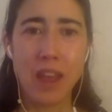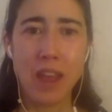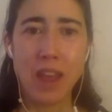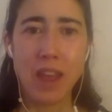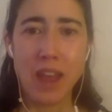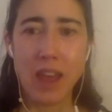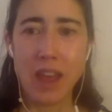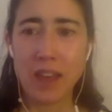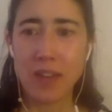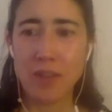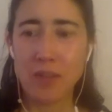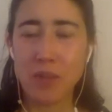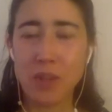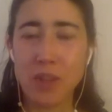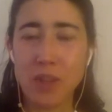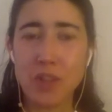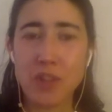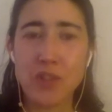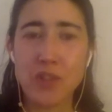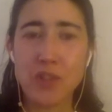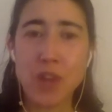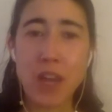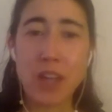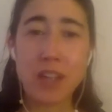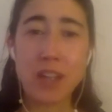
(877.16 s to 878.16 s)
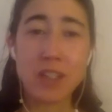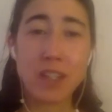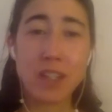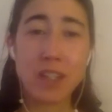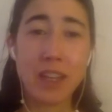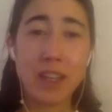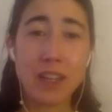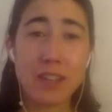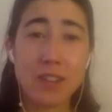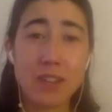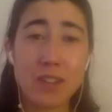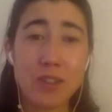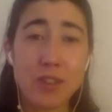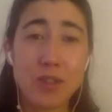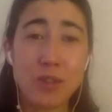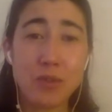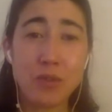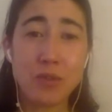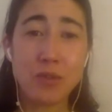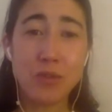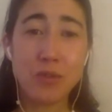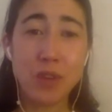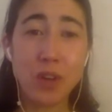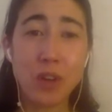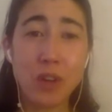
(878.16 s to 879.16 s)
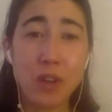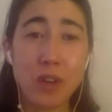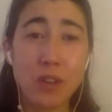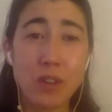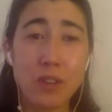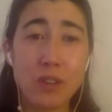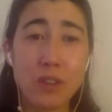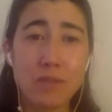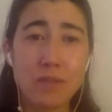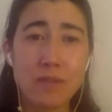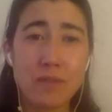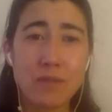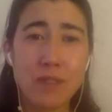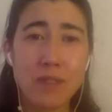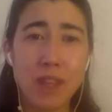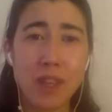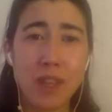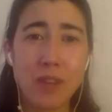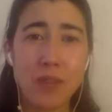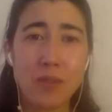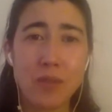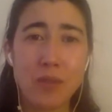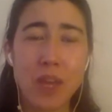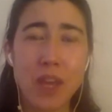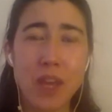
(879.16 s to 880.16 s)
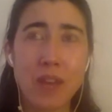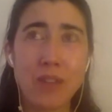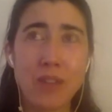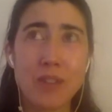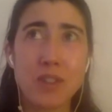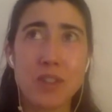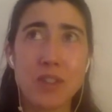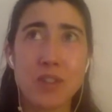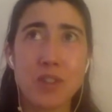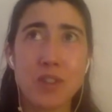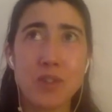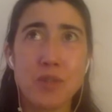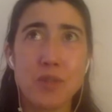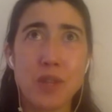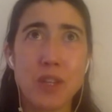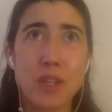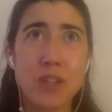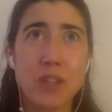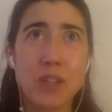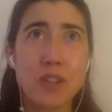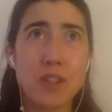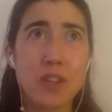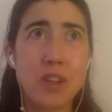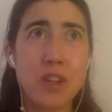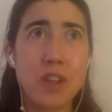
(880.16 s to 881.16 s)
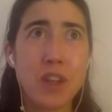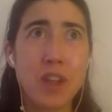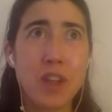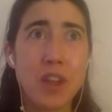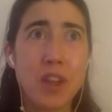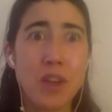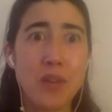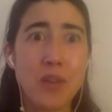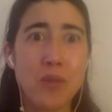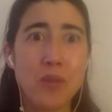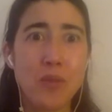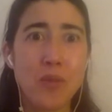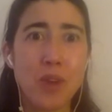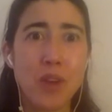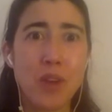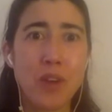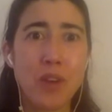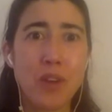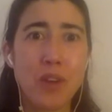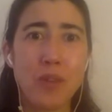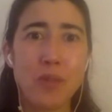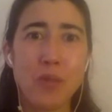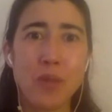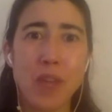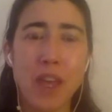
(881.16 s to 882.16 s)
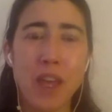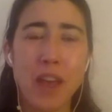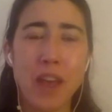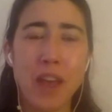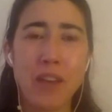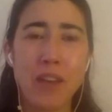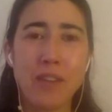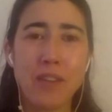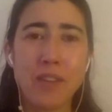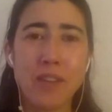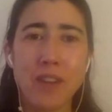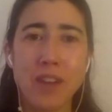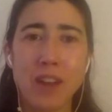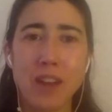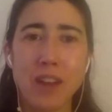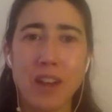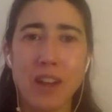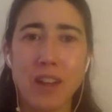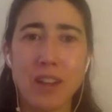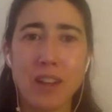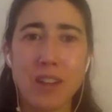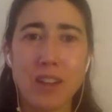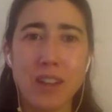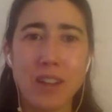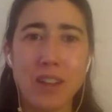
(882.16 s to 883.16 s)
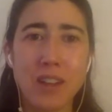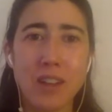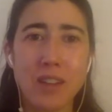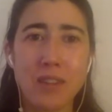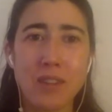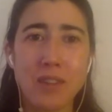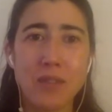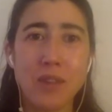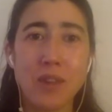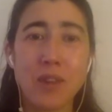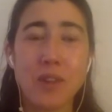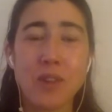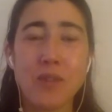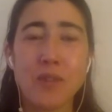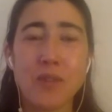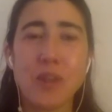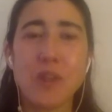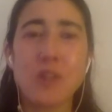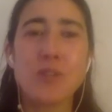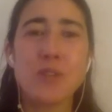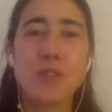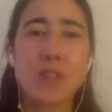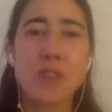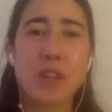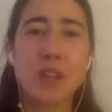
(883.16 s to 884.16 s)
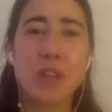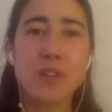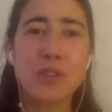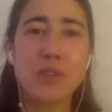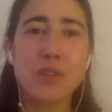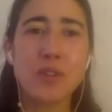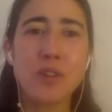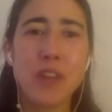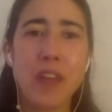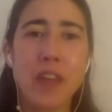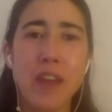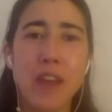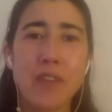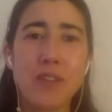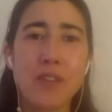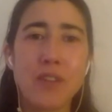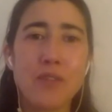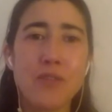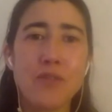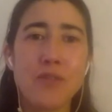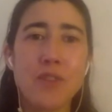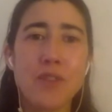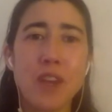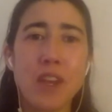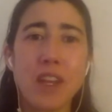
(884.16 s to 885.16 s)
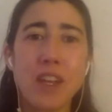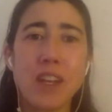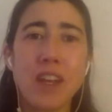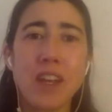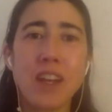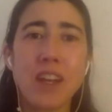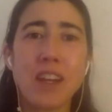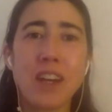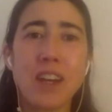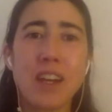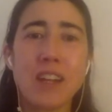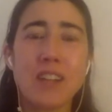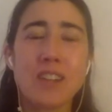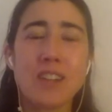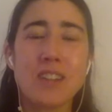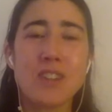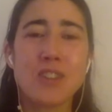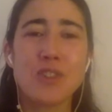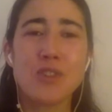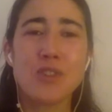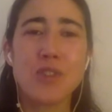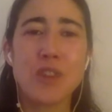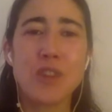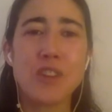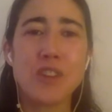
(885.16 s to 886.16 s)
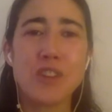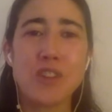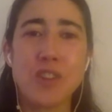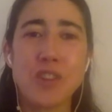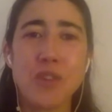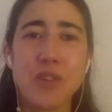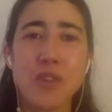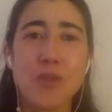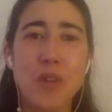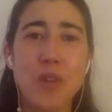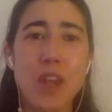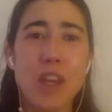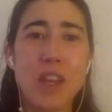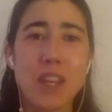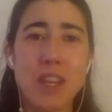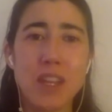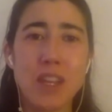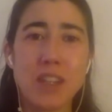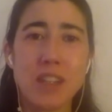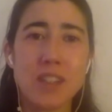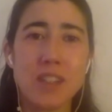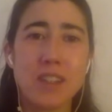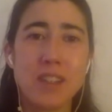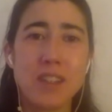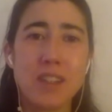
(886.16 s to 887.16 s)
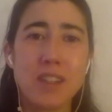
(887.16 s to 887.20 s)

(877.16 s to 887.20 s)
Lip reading: And when the trash can is too full, we have a situation wherein we have where your cells are going to have to fight a concentration gradient